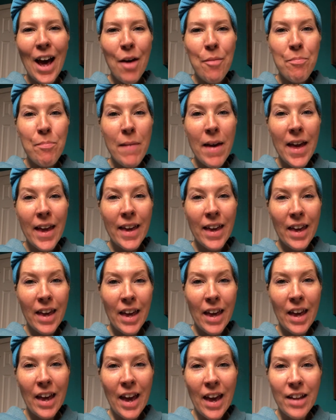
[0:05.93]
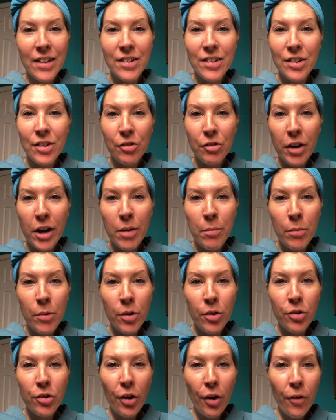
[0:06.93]
I'm making a
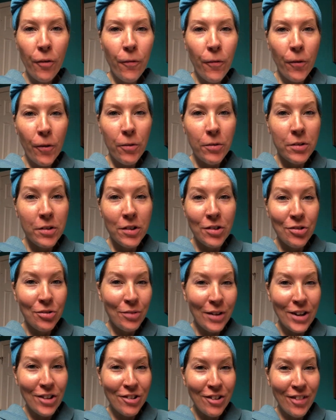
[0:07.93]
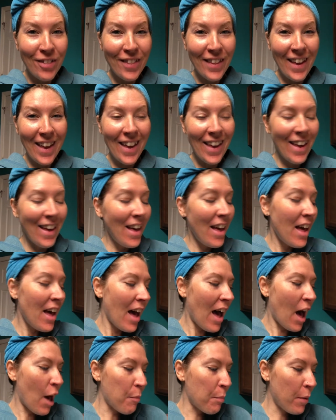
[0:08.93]
scrambled tofu situation thing.
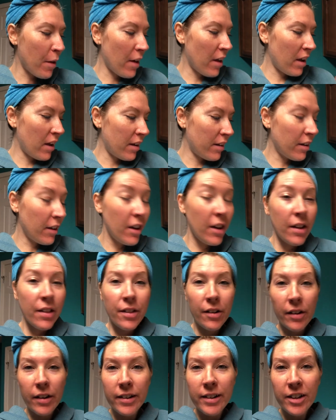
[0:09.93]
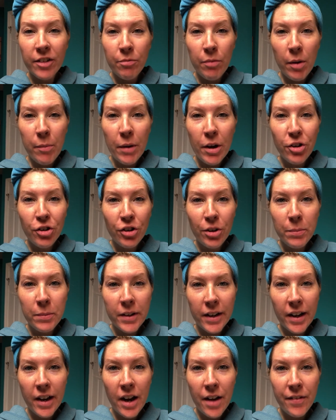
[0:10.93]
I put the rest of my mushrooms
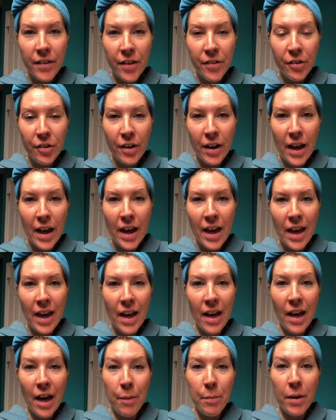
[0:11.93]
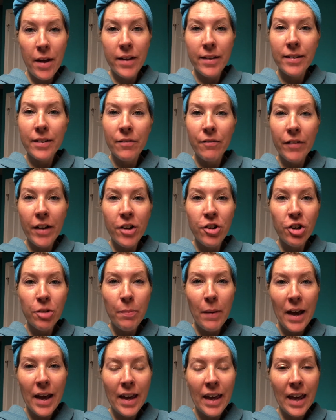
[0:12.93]
I got the other day, I put some veggie
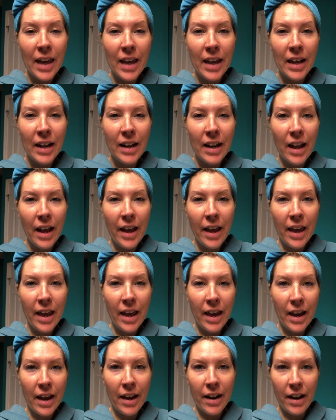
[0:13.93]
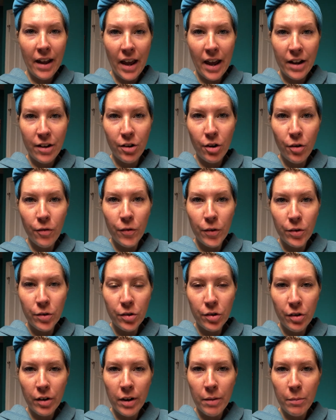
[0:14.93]
bacon and a tofu
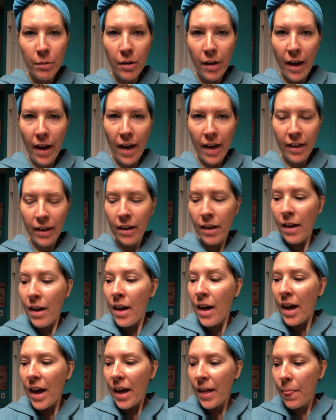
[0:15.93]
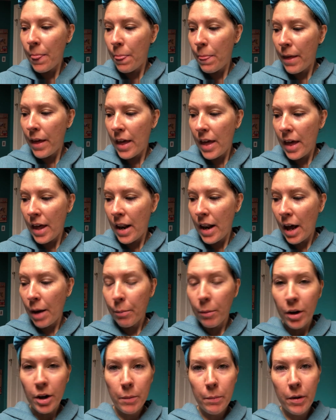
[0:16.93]
scramble egg, and then
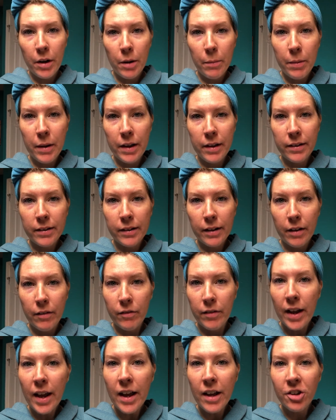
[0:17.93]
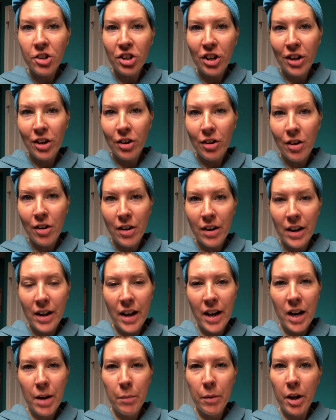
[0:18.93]
I'm gonna put a piece of daya cheddar on it,
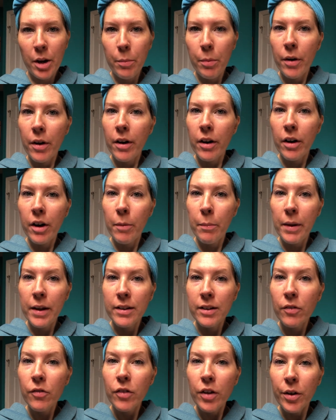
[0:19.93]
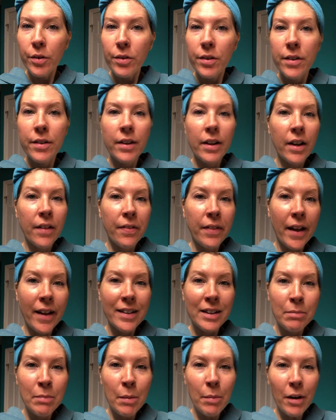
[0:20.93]
and I'm gonna put it on a piece of toast, and
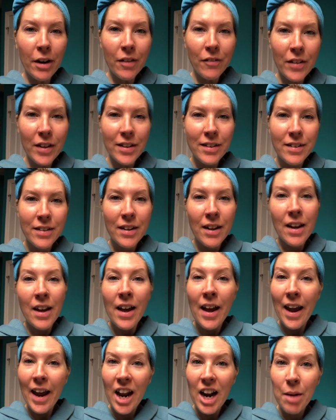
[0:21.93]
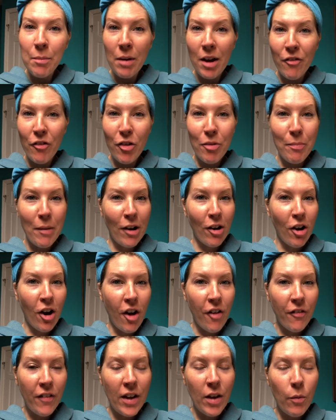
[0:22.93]
that's my breakfast. And I'm having my
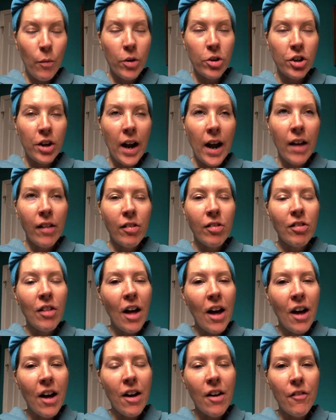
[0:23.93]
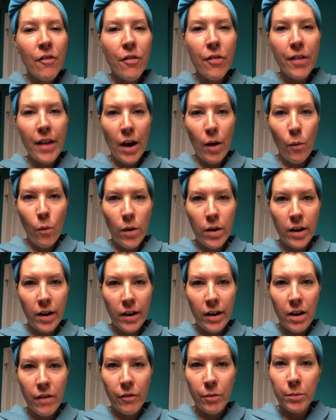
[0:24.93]
coffee, which I love that one I
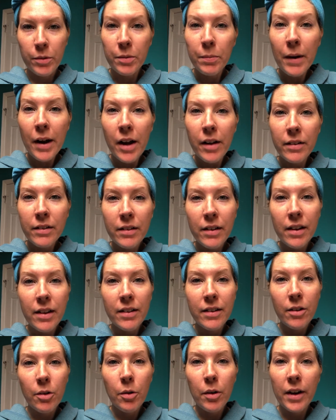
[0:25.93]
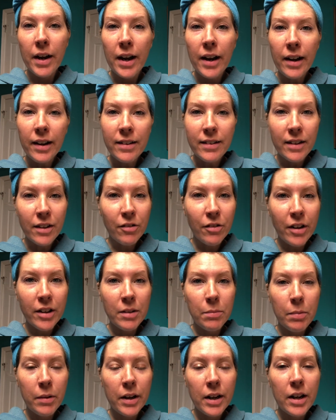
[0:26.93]
got from Sprouts. It's the organic
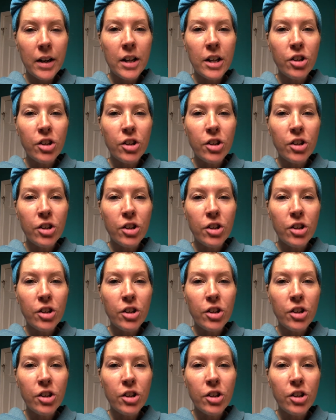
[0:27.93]
sunrise blend.